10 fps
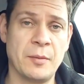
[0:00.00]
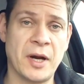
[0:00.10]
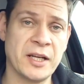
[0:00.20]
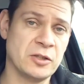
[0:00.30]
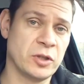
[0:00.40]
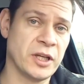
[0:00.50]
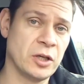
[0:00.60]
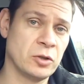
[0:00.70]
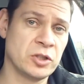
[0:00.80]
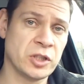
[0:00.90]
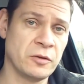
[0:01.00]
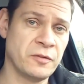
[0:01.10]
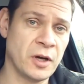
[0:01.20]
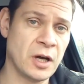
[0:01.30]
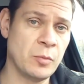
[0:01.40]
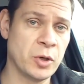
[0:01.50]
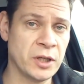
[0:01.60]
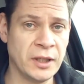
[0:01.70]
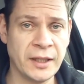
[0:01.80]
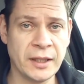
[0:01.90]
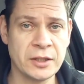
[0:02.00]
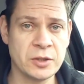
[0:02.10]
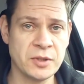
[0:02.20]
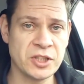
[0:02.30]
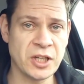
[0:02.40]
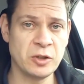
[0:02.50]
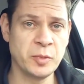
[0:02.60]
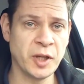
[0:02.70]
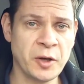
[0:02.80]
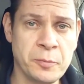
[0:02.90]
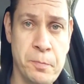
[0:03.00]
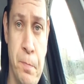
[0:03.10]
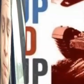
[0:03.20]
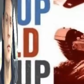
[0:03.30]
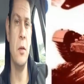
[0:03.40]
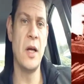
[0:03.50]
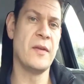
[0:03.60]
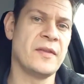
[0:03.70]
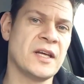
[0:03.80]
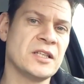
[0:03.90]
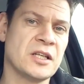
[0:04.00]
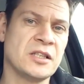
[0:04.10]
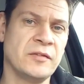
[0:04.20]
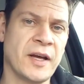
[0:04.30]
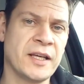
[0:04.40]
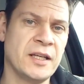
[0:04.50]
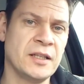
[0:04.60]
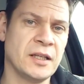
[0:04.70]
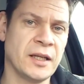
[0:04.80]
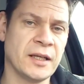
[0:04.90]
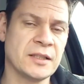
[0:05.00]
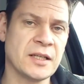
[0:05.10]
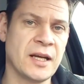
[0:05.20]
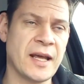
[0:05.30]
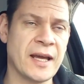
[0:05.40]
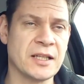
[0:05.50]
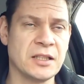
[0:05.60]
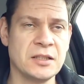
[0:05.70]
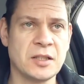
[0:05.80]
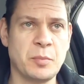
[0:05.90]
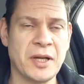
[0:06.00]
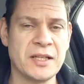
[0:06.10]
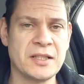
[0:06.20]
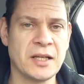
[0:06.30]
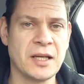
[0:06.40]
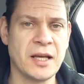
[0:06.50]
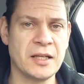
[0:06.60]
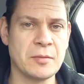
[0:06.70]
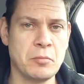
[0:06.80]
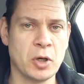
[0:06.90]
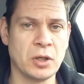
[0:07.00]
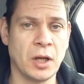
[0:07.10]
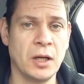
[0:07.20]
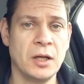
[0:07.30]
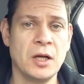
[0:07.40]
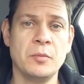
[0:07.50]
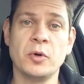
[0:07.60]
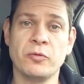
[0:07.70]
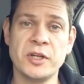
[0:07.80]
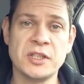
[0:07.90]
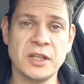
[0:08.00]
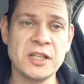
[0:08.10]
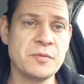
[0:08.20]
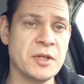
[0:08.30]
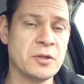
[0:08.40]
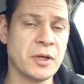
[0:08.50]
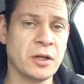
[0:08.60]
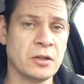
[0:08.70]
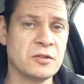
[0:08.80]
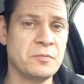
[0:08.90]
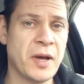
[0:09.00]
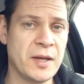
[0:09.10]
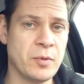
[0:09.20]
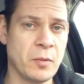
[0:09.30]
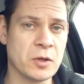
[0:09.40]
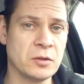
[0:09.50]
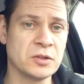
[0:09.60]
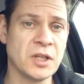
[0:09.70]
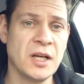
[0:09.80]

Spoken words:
And it's looking good so far. I'll put a link to his channel below. And then there's Slovakianlynx, an excellent plastic kit modeler, but recently he's been doing a lot of paper models.